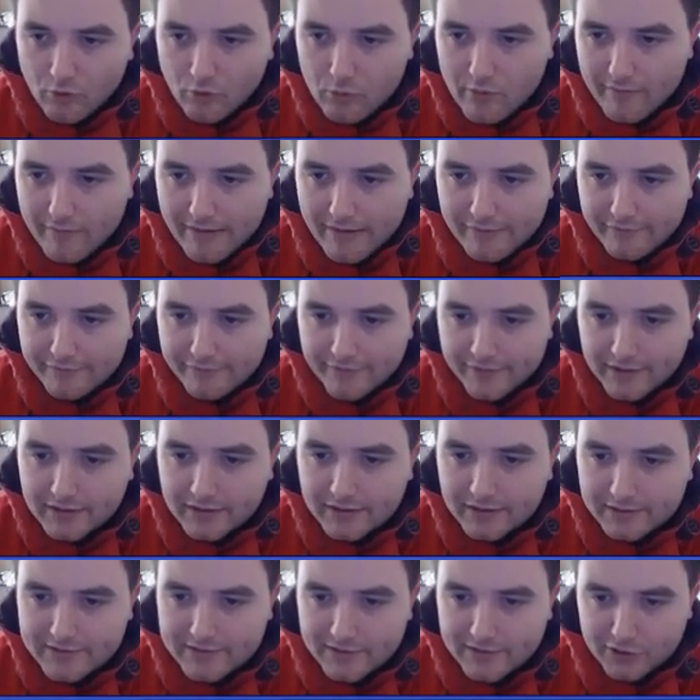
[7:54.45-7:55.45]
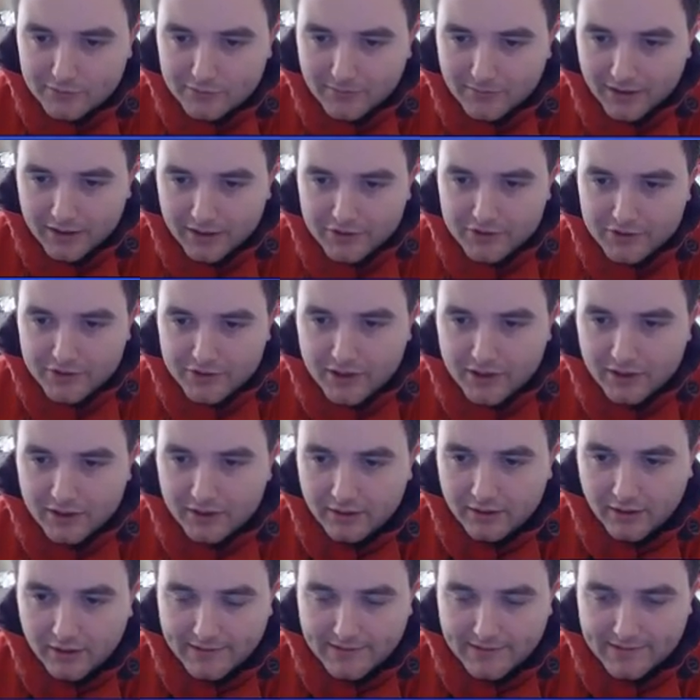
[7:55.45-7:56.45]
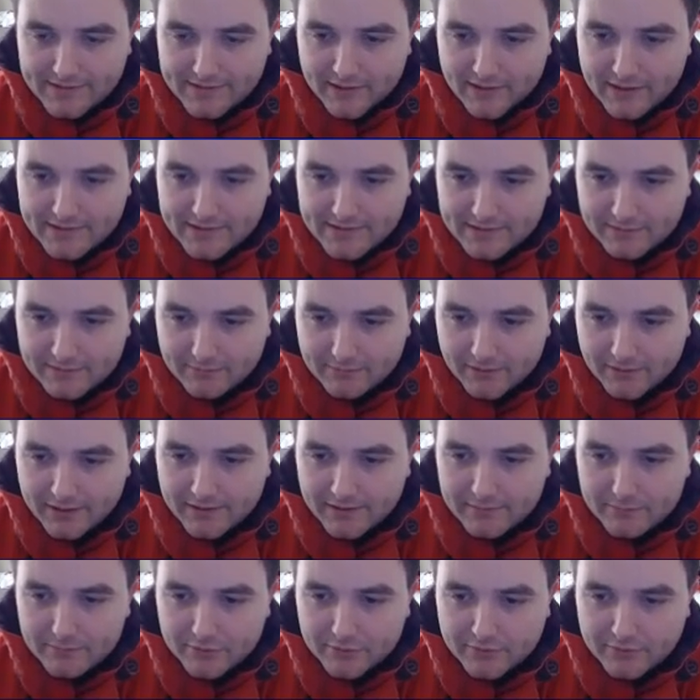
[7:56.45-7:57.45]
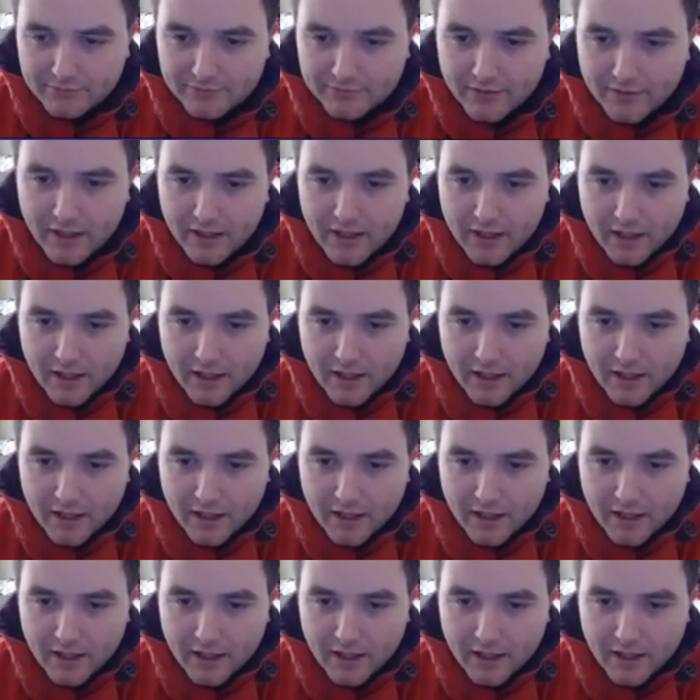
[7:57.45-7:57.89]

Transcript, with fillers: without thinking too much, I decided to play the move